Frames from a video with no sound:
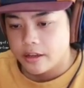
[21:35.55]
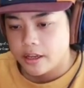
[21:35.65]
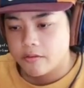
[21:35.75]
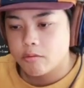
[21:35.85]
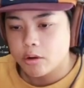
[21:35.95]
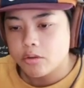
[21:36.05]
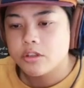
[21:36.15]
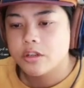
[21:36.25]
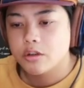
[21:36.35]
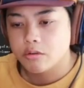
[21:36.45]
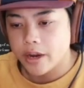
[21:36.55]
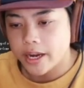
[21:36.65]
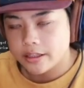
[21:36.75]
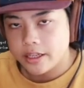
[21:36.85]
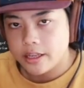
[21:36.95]
If roasted
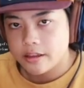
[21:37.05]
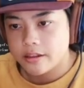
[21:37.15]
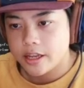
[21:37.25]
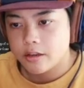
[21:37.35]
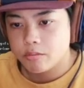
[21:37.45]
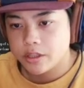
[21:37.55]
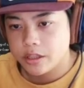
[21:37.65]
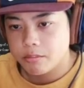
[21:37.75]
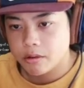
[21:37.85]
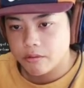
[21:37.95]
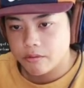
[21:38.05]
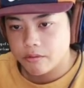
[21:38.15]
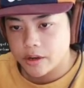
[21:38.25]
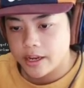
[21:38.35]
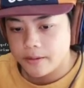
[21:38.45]
correctly, they really
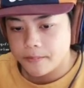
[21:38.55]
provide